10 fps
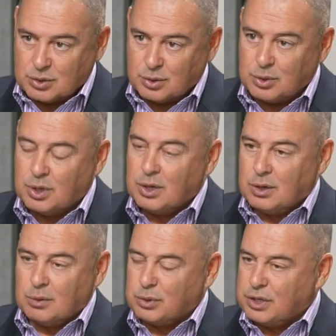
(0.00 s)
So
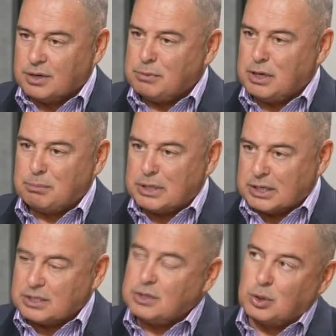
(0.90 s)
within mere
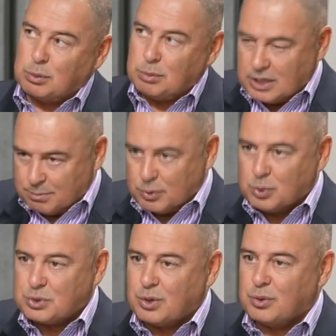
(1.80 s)
minutes, you can be up
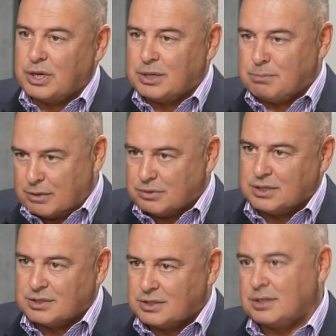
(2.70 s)
also in mountains,